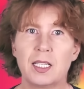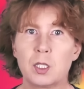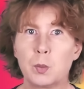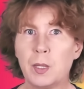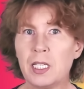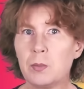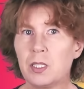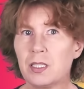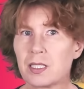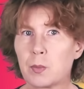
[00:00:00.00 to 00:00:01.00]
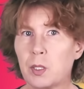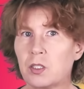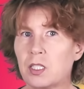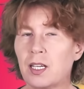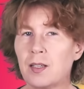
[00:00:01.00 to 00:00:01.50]
And maybe it's
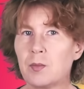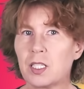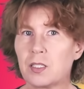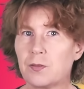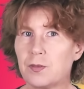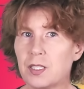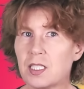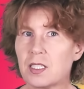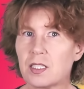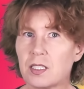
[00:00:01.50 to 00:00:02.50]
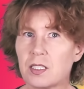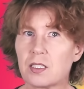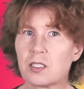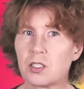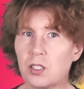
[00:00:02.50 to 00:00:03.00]
about time that
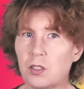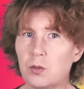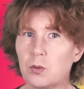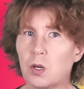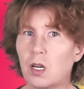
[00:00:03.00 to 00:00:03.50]
physicists too